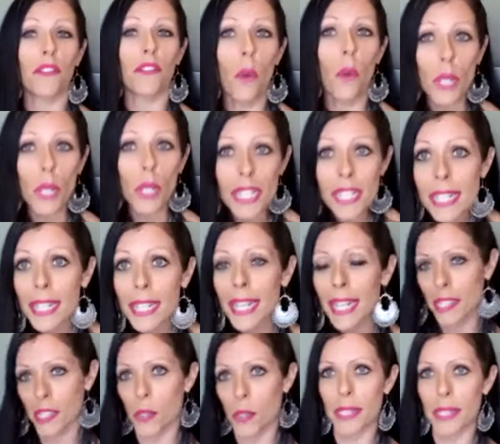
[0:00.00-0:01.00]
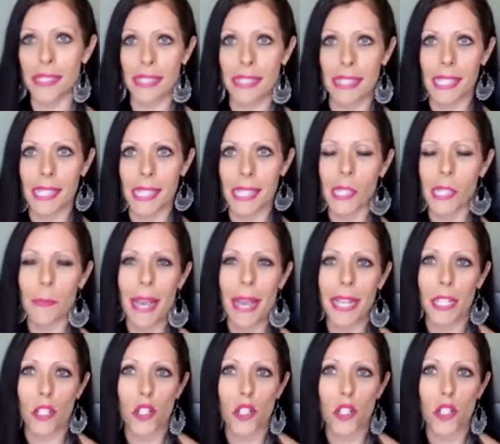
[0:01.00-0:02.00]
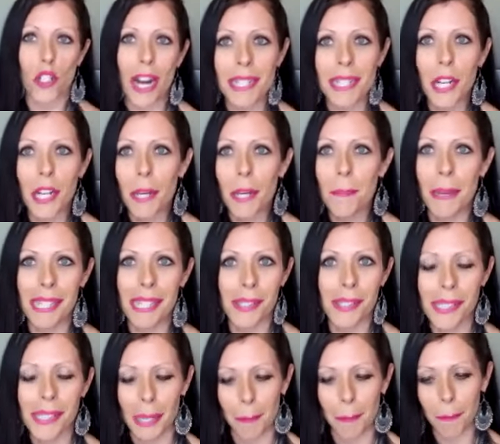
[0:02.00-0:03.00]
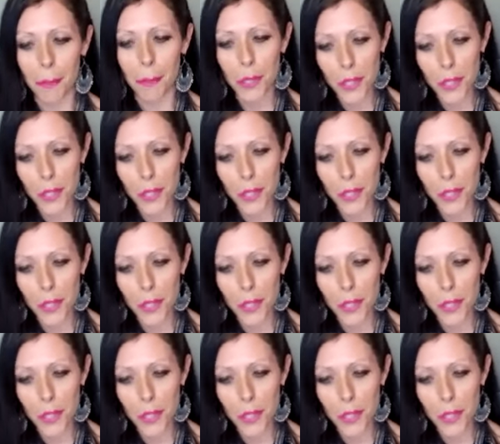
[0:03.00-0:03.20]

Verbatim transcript: forcing it into existence by contracting our muscles and